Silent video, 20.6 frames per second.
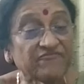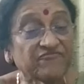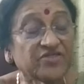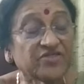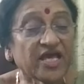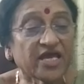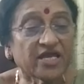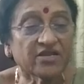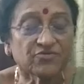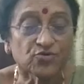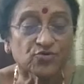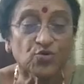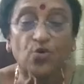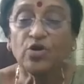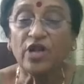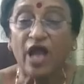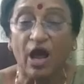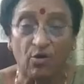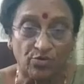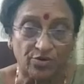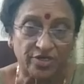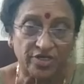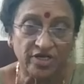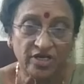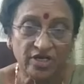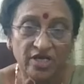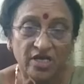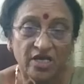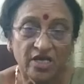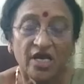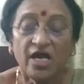If they roll out
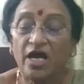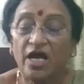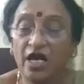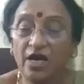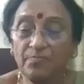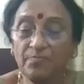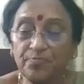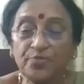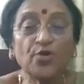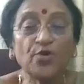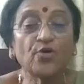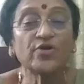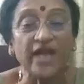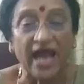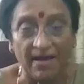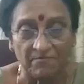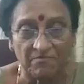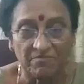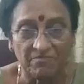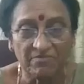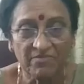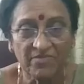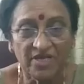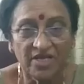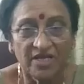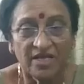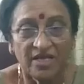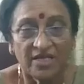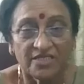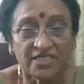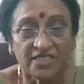a program,
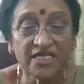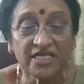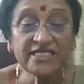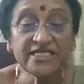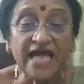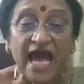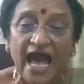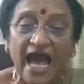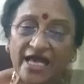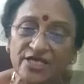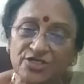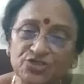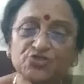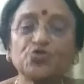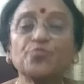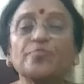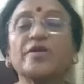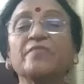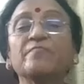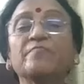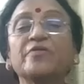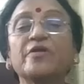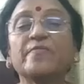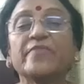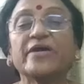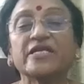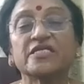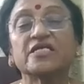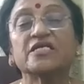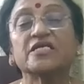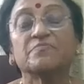then it has to be
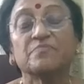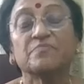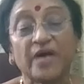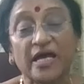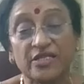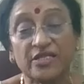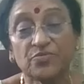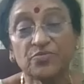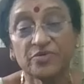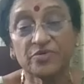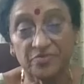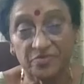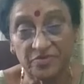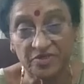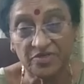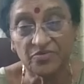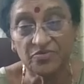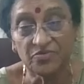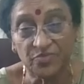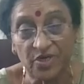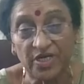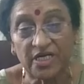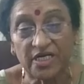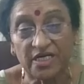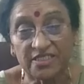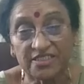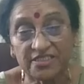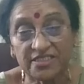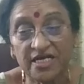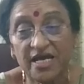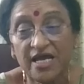implemented by the
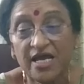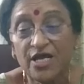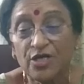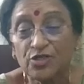workers.